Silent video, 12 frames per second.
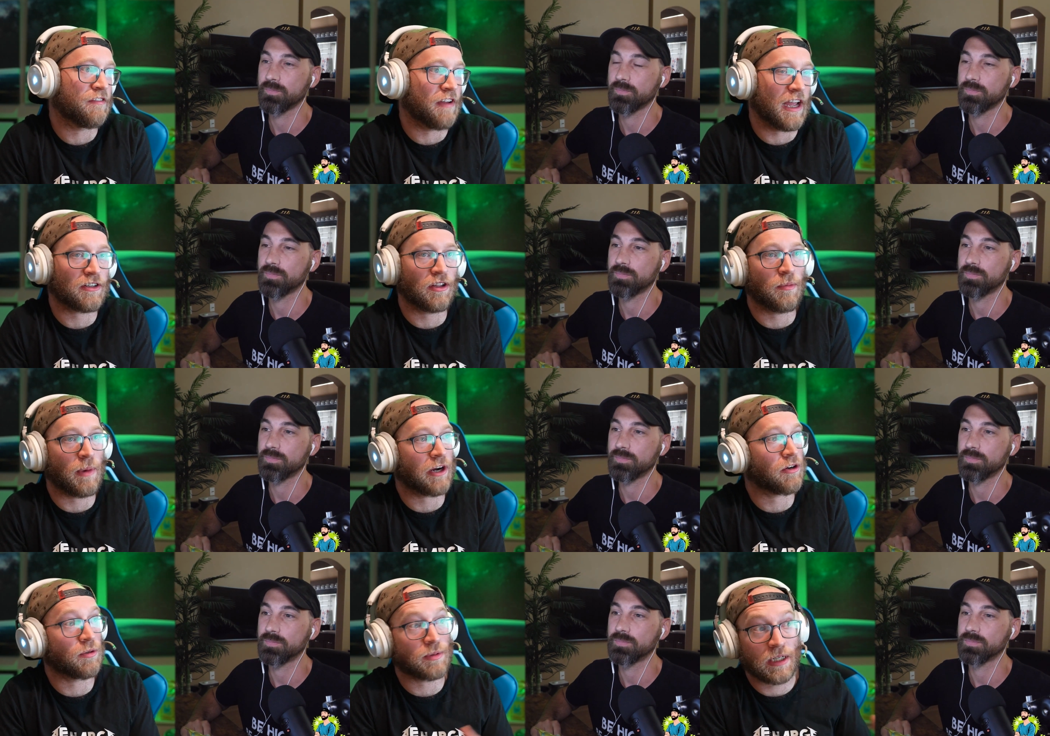Speaker 1: effect on the
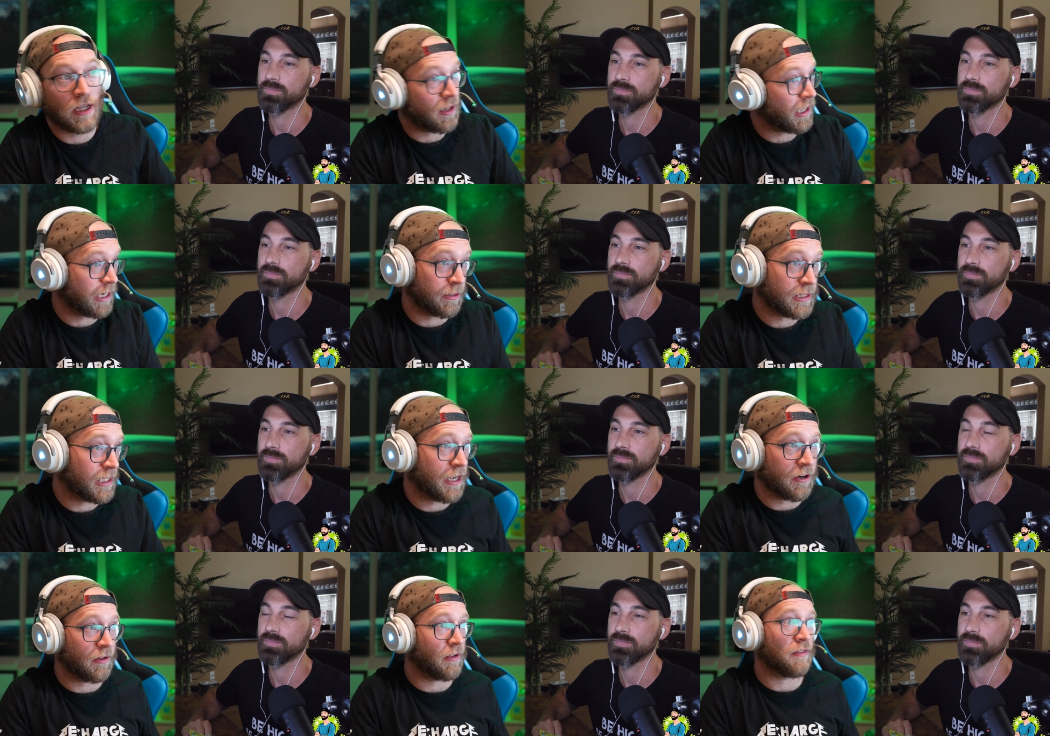microbes. Like I was
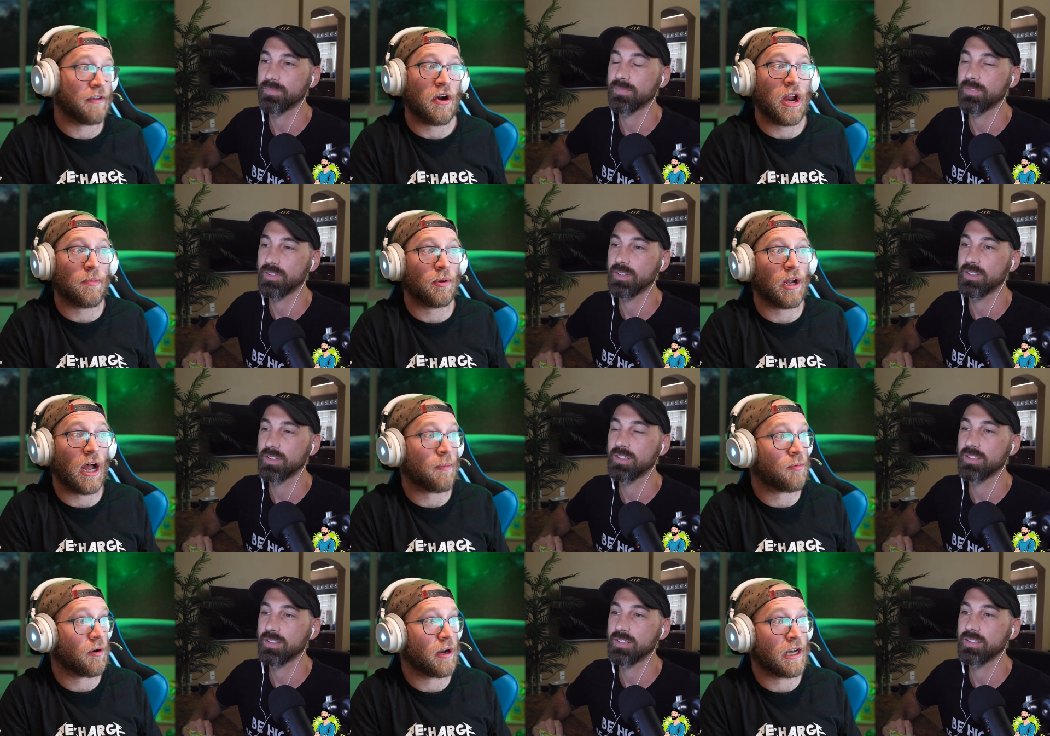saying earlier, they're able to
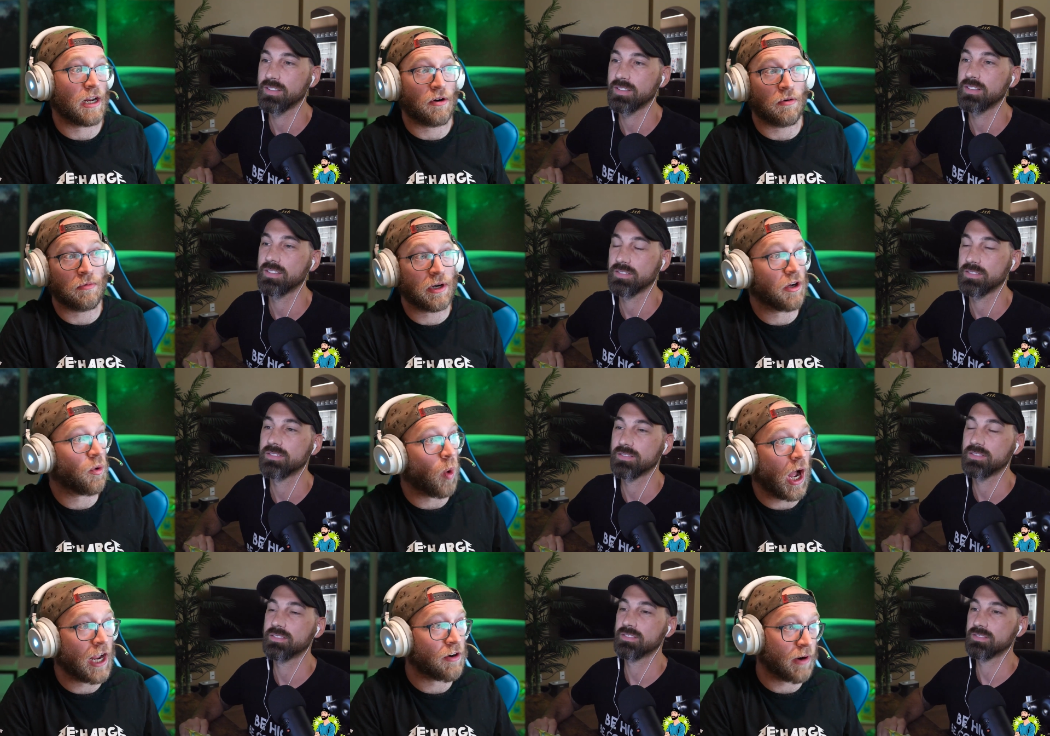operate at a real
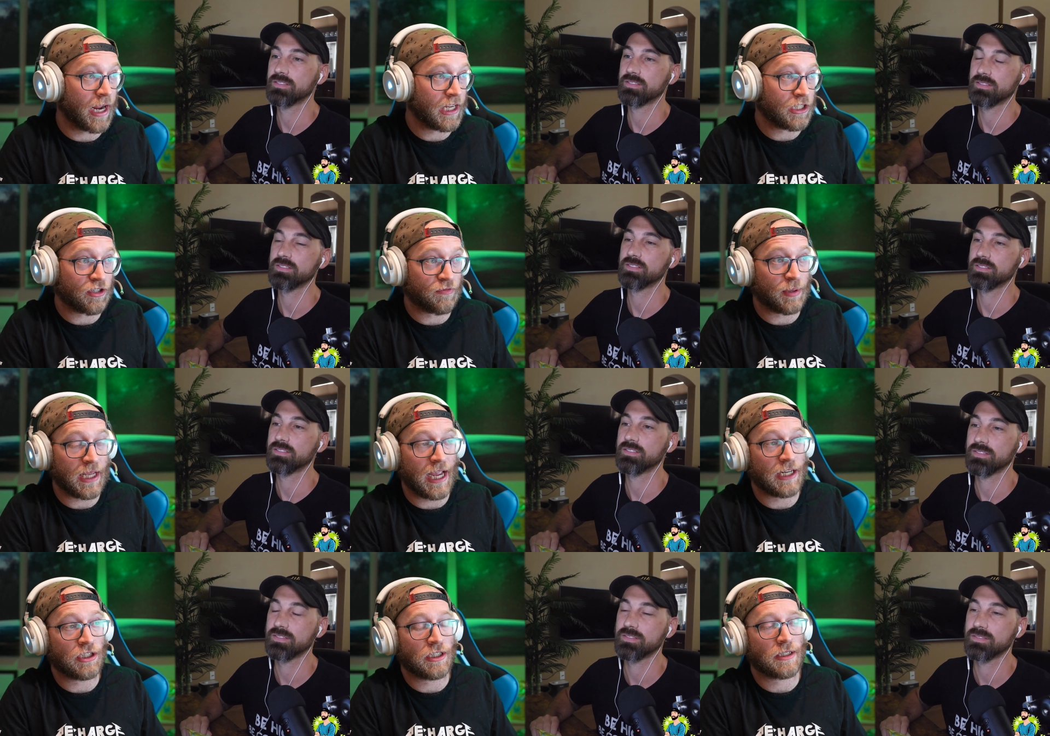wide range of
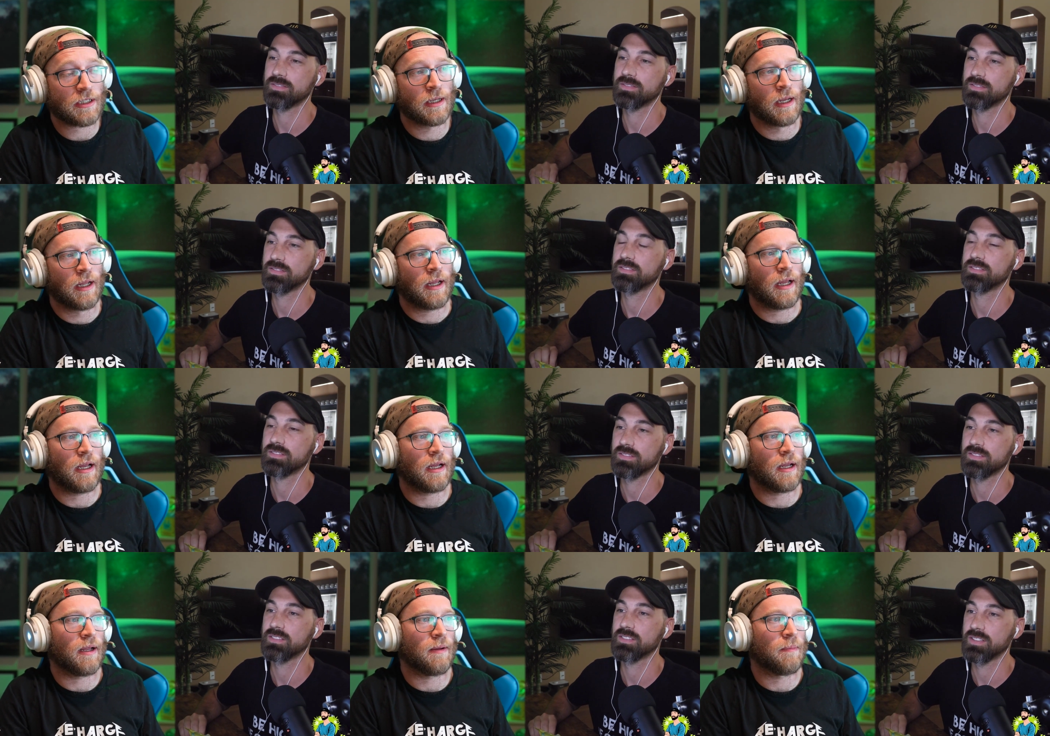pHs.
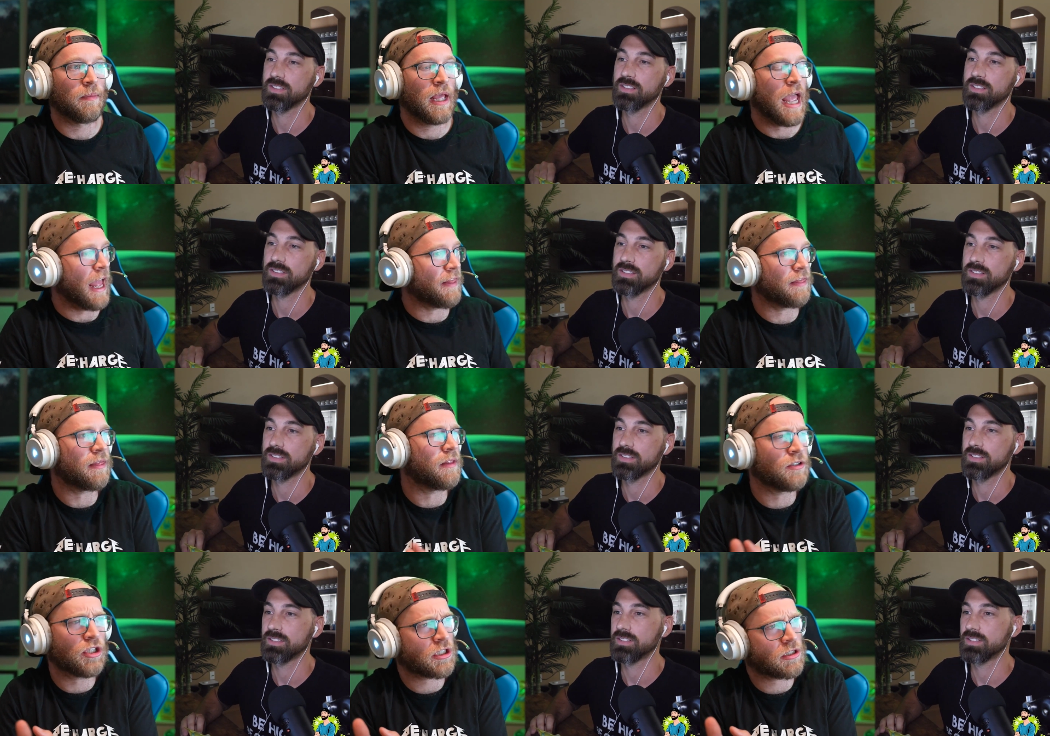Um, and
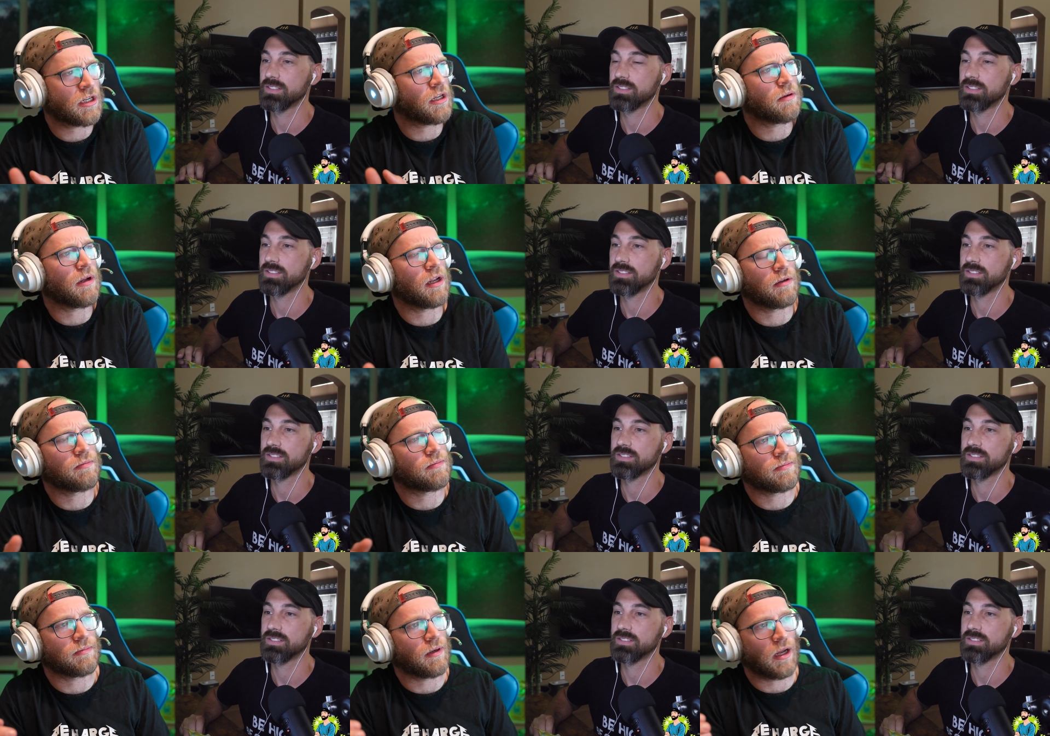just to uh,
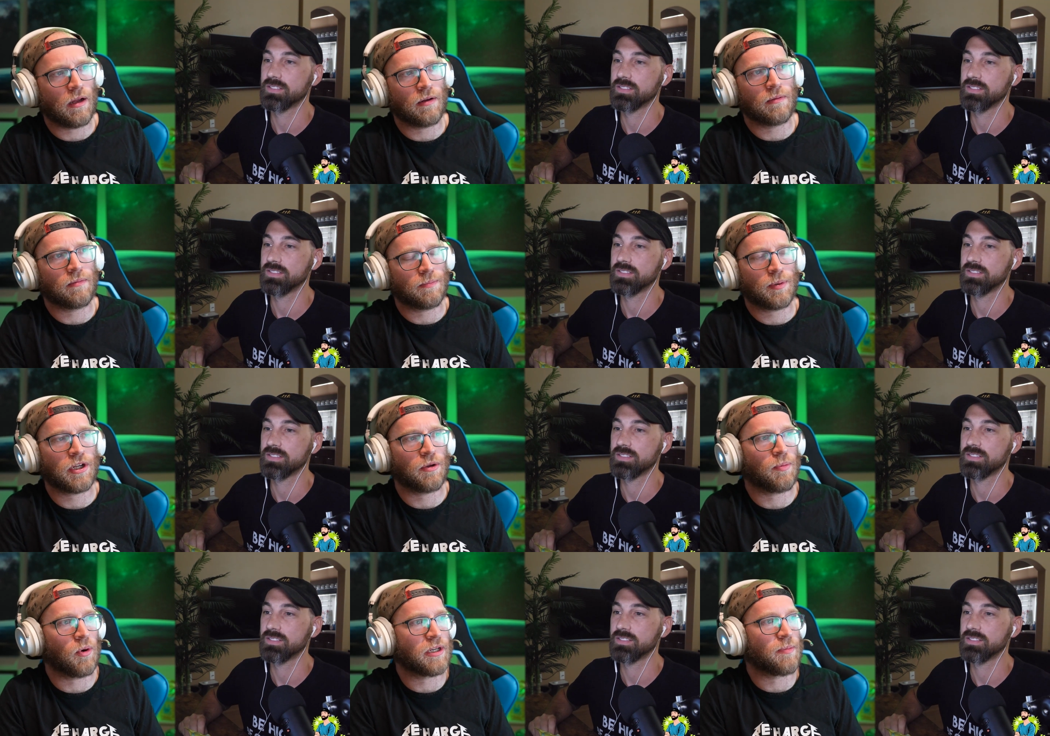a uh, pretty
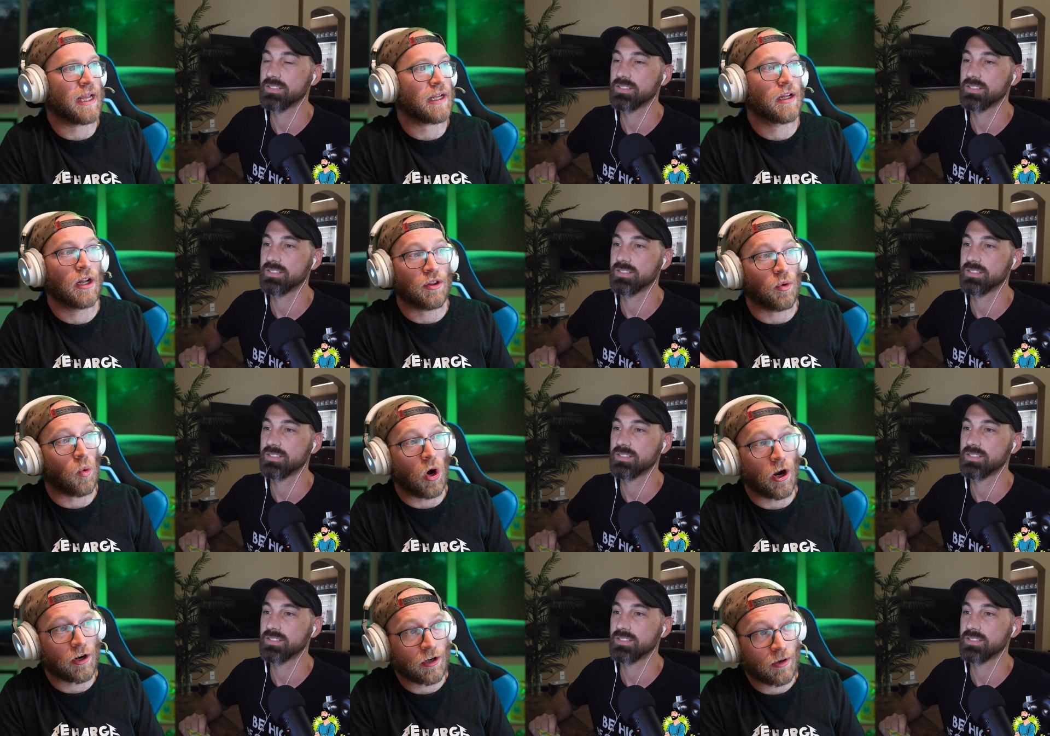good point to make. The
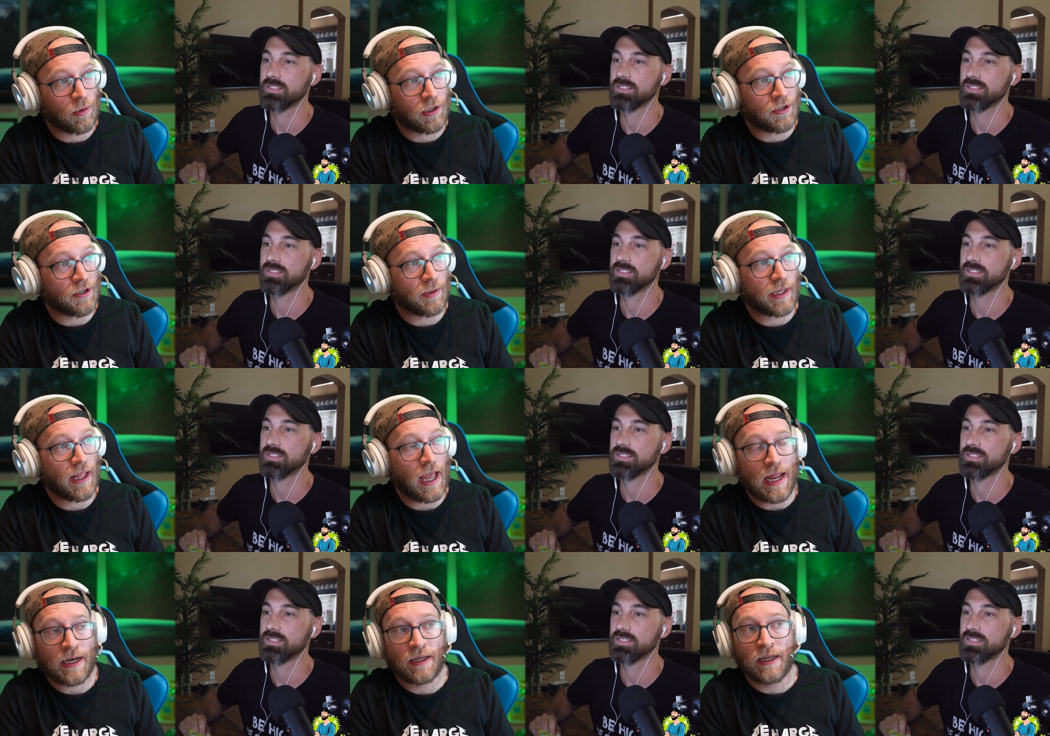water, when you're doing
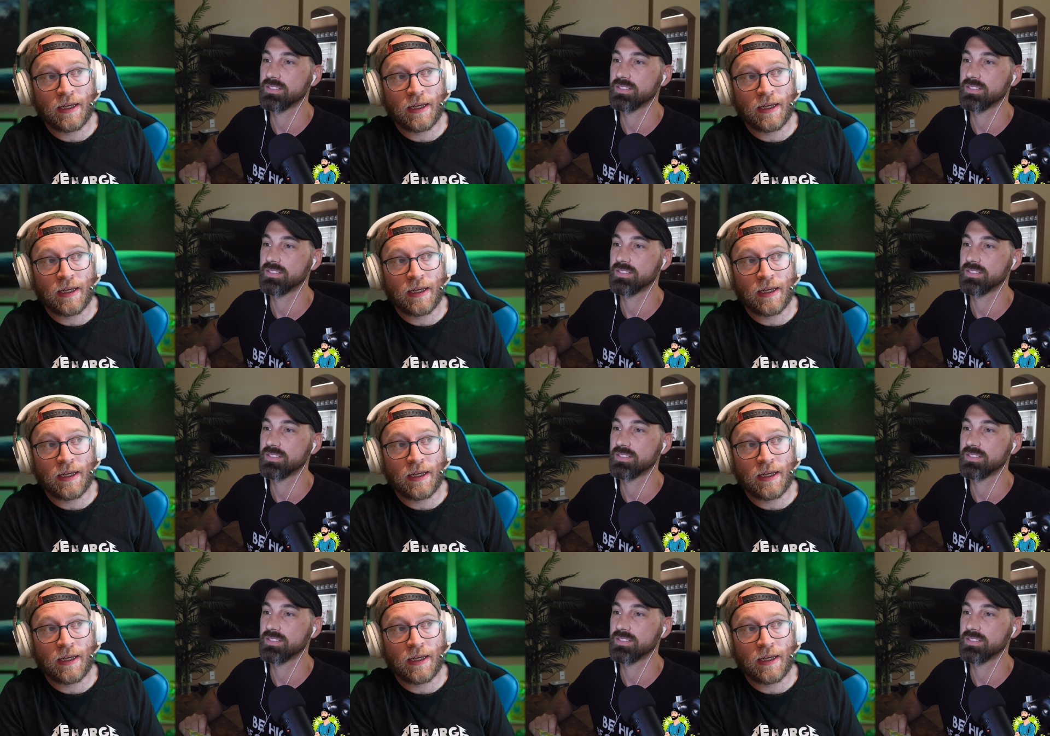that,